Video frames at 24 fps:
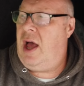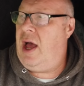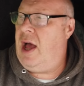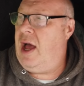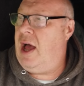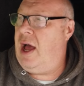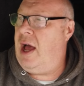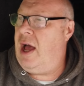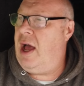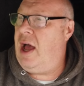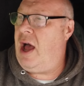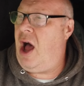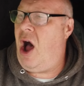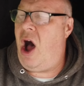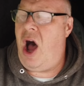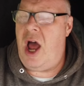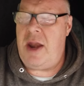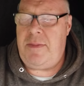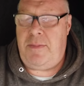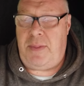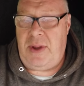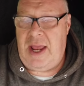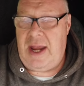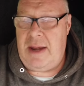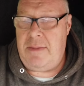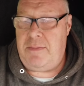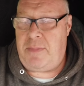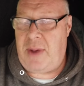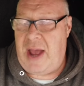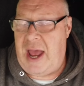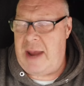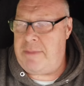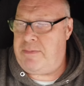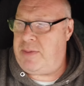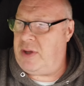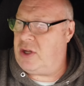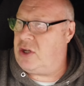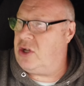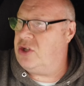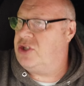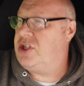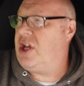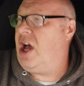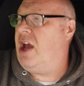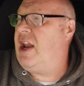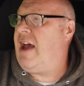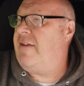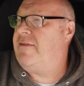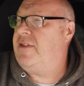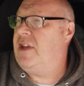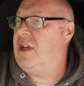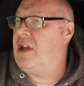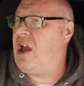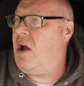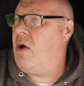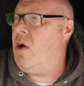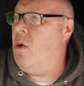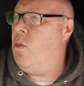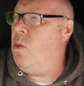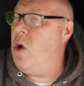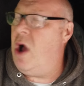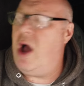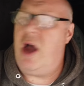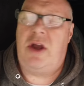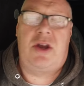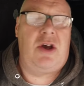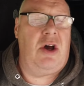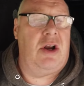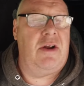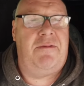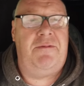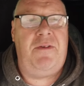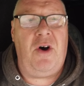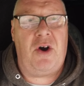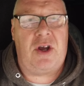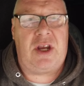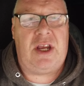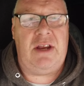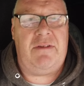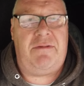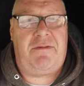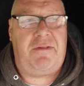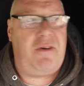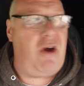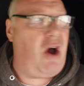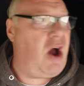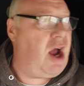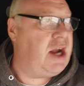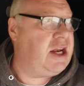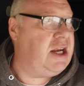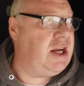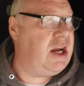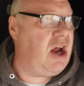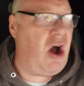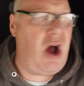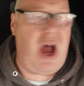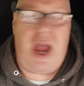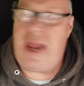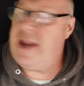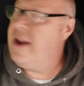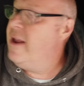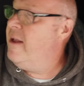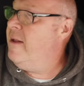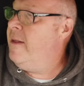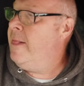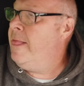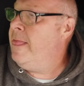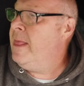I'd be in bed because I'd have to go and work on a fucking Friday night.